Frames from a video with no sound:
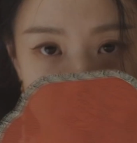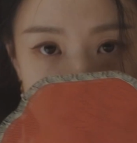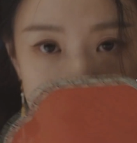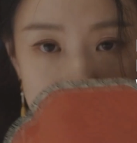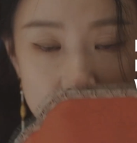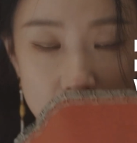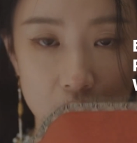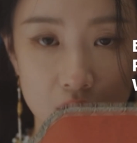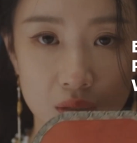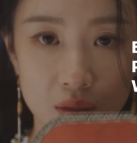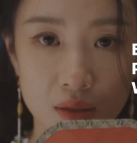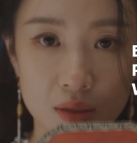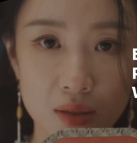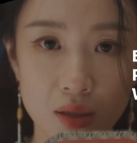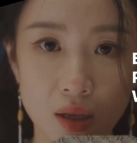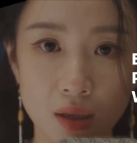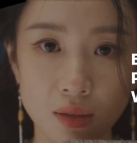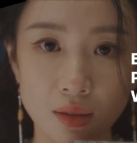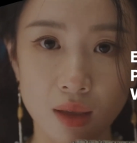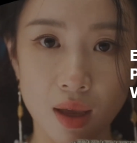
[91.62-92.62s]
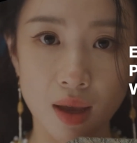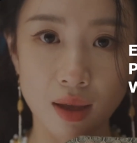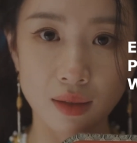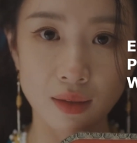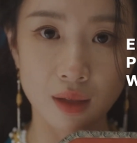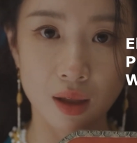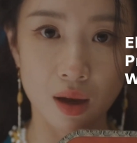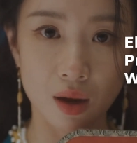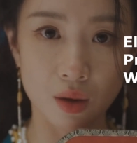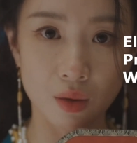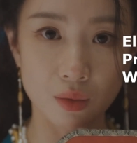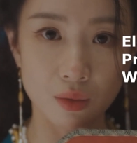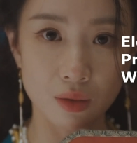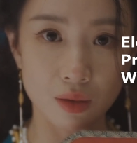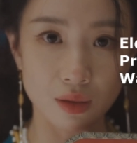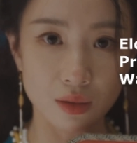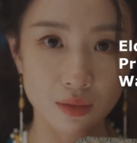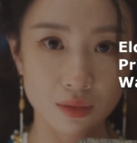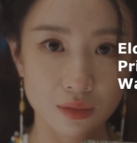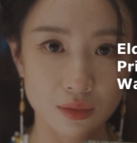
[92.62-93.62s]
Ning, the emperor's sister, the
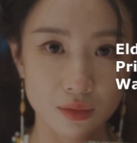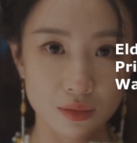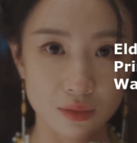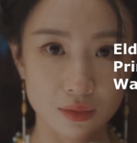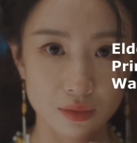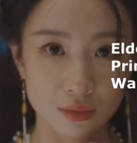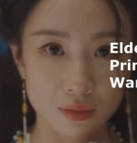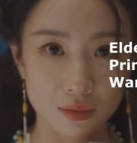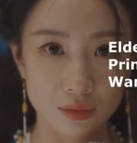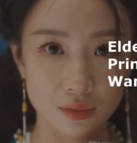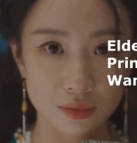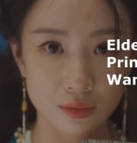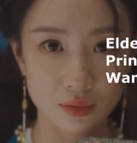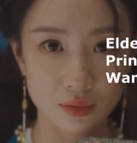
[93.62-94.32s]
oldest princess.